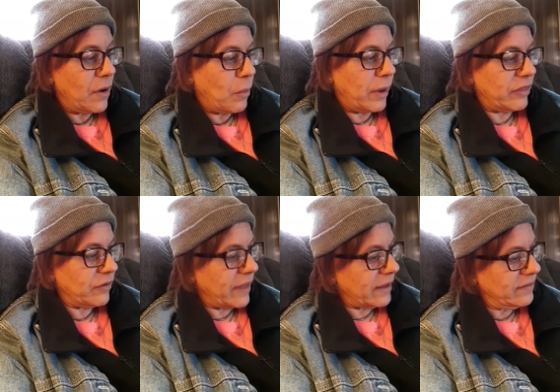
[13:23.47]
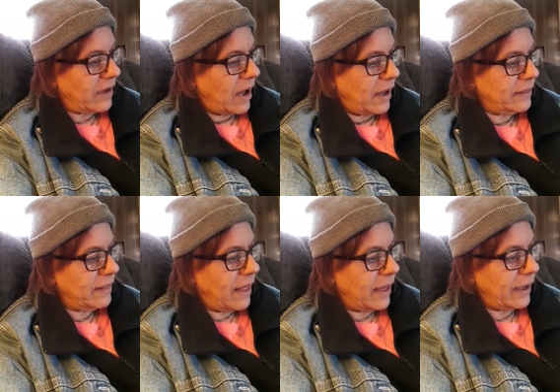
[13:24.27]
whether that's
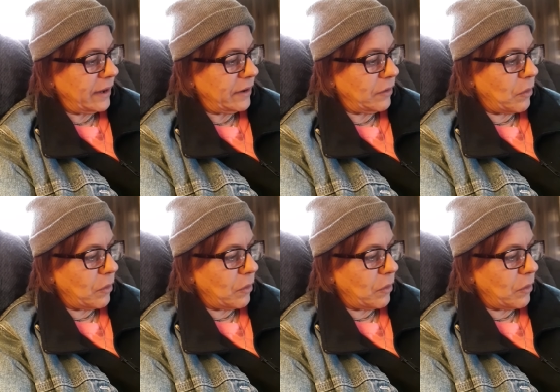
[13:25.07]
online